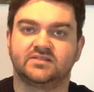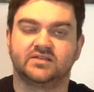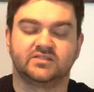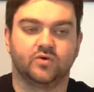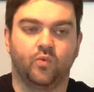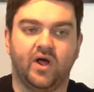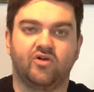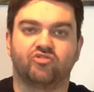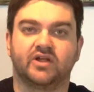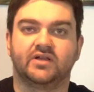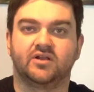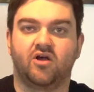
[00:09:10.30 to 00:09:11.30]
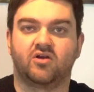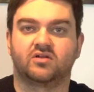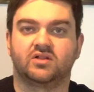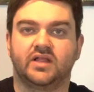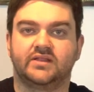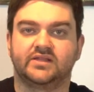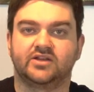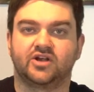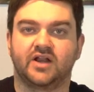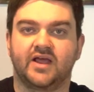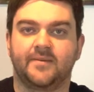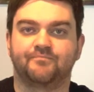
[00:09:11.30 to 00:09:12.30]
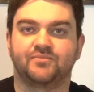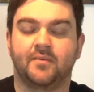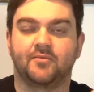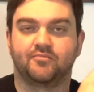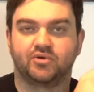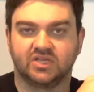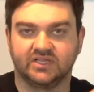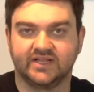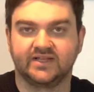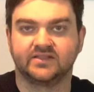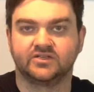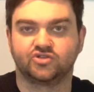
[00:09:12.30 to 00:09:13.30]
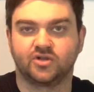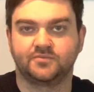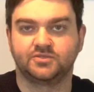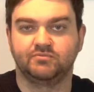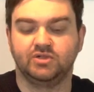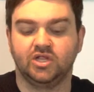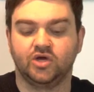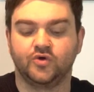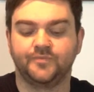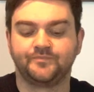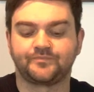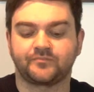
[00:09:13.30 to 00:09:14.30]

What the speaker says: It's a well-written article on the internet. I'm going to put a link in the description below.